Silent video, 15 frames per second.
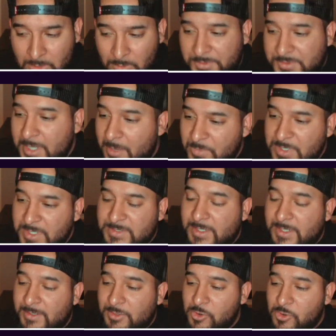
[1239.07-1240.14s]
With that being
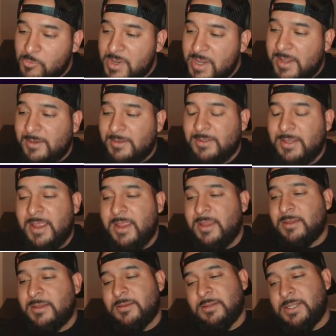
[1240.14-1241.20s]
said, though, man,
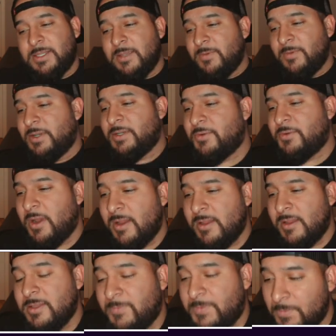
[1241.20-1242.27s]
hey, give it a try.
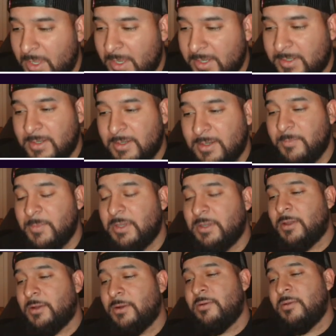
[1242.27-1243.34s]
If you like it, let me
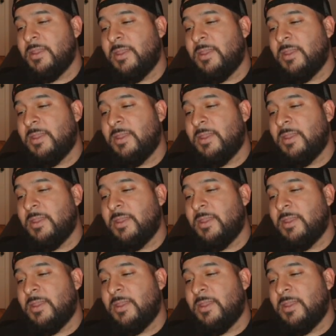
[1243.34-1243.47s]
know.